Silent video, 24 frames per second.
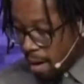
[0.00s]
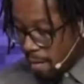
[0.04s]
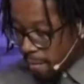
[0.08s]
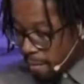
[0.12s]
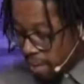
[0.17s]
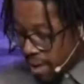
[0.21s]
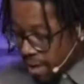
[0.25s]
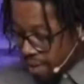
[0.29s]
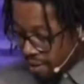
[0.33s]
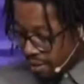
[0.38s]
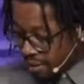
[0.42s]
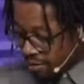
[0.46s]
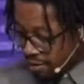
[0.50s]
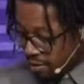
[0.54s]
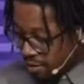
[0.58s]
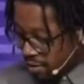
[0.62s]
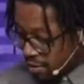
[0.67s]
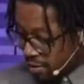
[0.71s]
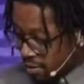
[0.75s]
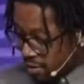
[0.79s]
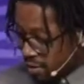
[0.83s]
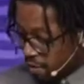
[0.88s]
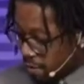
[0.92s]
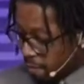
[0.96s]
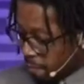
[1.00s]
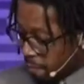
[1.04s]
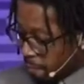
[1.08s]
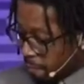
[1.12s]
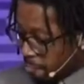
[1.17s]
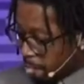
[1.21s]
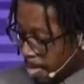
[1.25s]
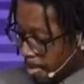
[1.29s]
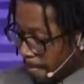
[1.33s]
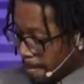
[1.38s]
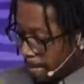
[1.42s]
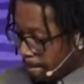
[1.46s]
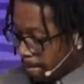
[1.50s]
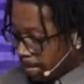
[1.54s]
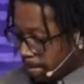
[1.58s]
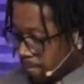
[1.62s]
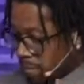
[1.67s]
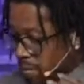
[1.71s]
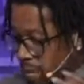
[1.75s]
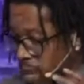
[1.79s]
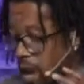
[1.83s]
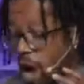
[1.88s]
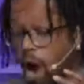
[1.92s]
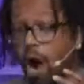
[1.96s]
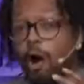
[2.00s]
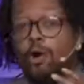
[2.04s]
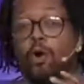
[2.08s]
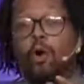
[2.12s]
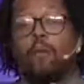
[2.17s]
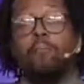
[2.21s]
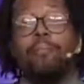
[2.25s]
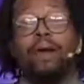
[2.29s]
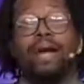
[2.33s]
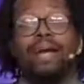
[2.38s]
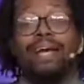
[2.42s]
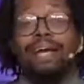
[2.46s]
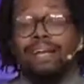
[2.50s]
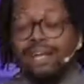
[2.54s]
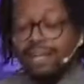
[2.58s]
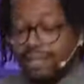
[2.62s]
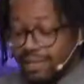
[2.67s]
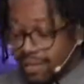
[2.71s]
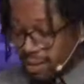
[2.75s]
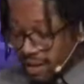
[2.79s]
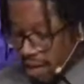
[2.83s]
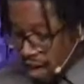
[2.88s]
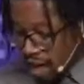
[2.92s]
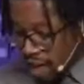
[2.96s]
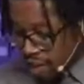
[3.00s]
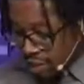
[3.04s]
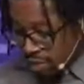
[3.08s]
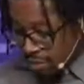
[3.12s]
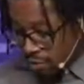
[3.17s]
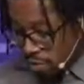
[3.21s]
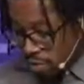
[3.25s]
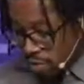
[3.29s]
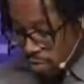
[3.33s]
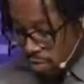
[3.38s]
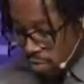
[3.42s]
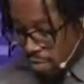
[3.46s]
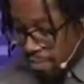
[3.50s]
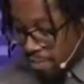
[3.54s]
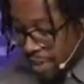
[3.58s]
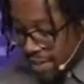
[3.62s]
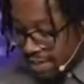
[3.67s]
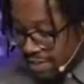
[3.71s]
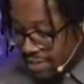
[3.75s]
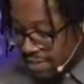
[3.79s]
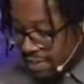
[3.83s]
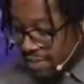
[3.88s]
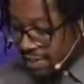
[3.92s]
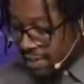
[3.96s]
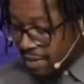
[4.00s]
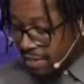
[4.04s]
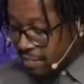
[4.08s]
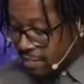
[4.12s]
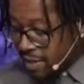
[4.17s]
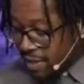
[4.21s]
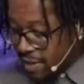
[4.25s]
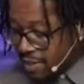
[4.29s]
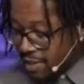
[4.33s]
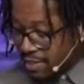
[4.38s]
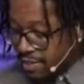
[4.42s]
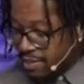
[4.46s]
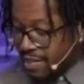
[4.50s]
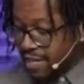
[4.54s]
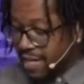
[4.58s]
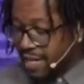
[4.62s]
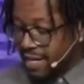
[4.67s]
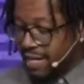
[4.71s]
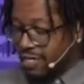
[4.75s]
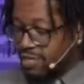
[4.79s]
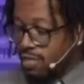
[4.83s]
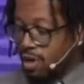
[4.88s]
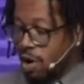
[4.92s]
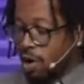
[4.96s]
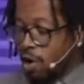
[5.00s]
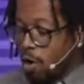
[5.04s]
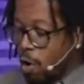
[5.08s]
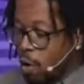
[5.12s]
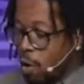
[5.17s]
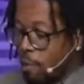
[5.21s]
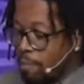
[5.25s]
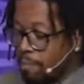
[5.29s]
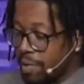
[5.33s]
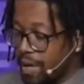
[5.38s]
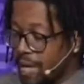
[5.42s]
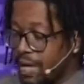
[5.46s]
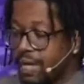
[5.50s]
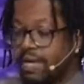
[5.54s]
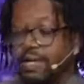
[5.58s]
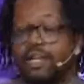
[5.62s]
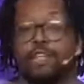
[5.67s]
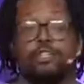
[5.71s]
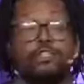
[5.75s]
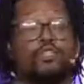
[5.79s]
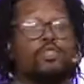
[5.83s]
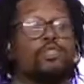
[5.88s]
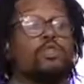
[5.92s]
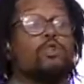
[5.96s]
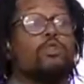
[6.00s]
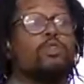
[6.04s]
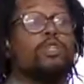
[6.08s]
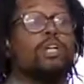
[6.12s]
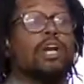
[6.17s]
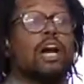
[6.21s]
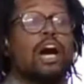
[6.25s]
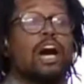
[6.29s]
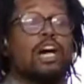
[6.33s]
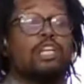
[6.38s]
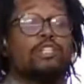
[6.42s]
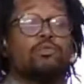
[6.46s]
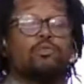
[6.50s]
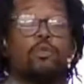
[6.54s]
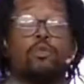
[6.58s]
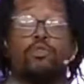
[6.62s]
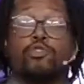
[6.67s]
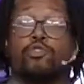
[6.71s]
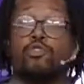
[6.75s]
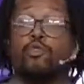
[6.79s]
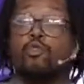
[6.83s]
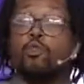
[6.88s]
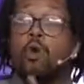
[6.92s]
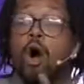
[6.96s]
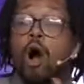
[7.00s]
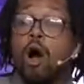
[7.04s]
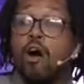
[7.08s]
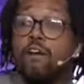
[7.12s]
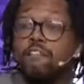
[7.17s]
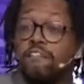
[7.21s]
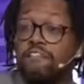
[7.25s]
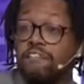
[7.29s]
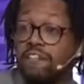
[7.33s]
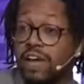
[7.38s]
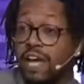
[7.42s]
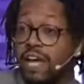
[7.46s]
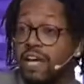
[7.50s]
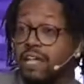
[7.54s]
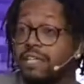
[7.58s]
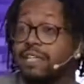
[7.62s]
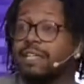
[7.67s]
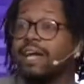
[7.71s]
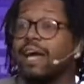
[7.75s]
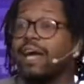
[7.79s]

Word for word: But our obeying the gospel basically means it's our obedience to the gospel through our faith